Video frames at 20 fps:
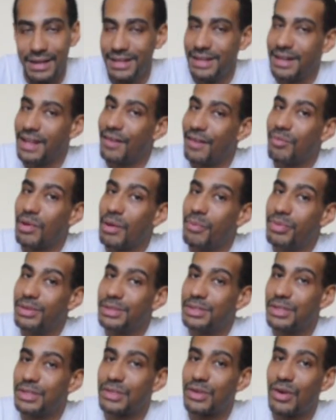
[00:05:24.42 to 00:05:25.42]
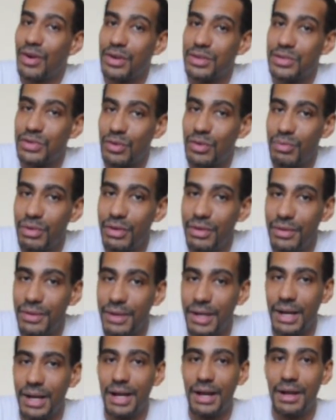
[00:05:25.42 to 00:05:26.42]
didn't have my business cards on me.
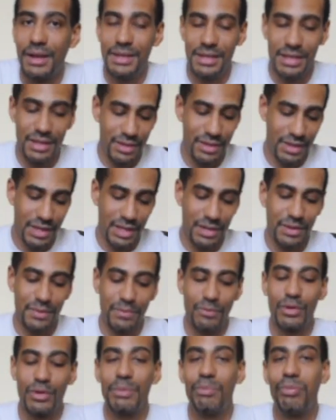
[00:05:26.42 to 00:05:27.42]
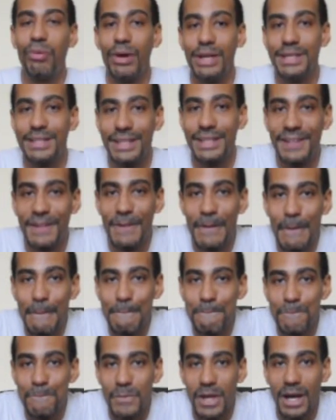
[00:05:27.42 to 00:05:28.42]
I need to get them reprinted.
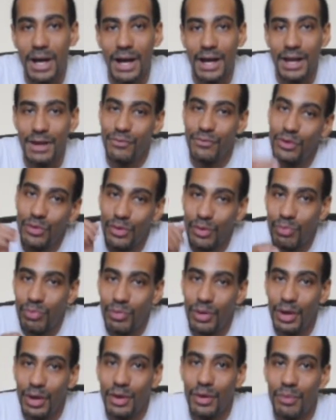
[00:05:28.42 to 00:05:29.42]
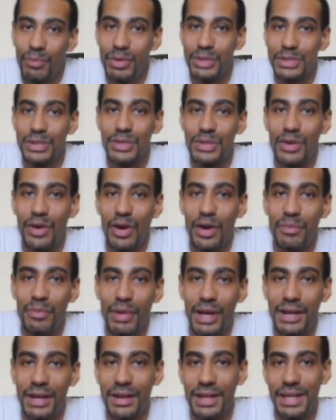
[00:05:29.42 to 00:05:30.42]
If you're a business card
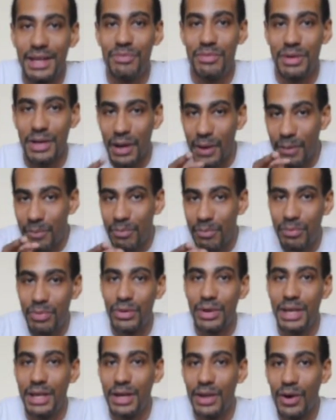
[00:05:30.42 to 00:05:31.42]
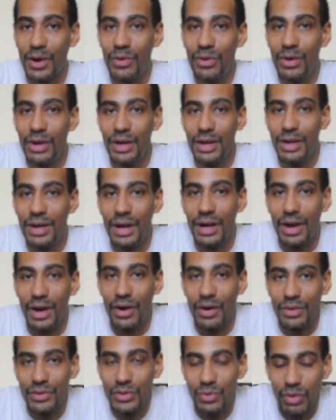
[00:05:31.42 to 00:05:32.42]
maker, hit me up, Bukito,
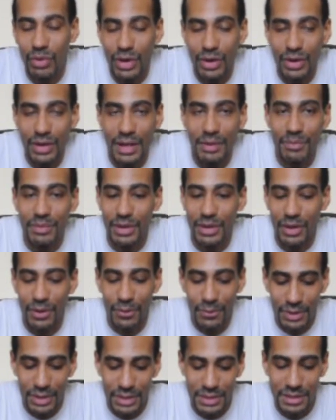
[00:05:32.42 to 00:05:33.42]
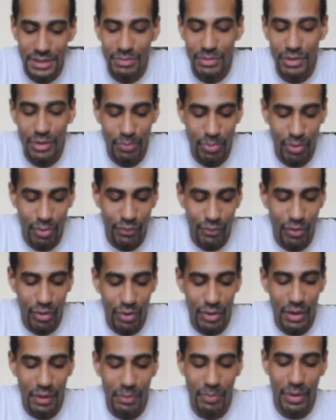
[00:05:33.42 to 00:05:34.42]
on Twitter. Let me know. Send me your
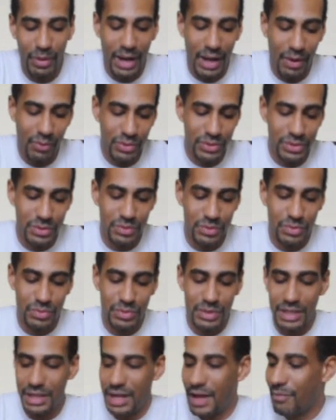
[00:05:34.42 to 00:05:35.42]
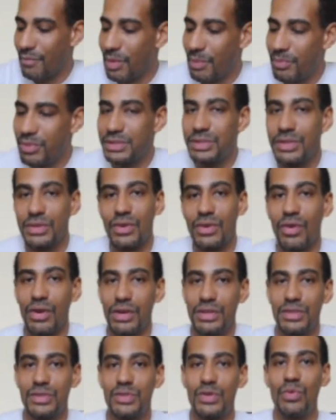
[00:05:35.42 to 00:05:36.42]
portfolio. But didn't have my business
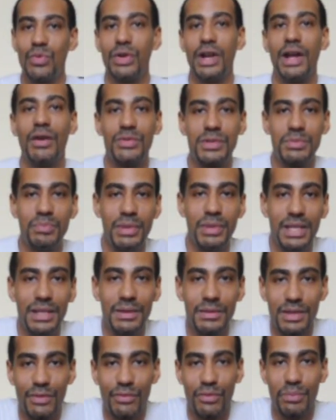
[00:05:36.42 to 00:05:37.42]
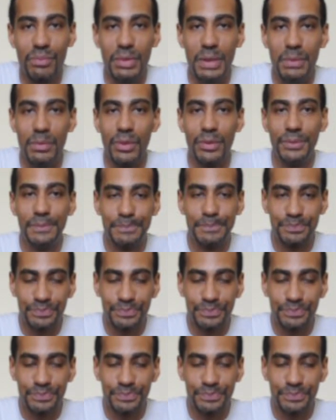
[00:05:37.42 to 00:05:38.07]
cards, and so when I was meeting different people,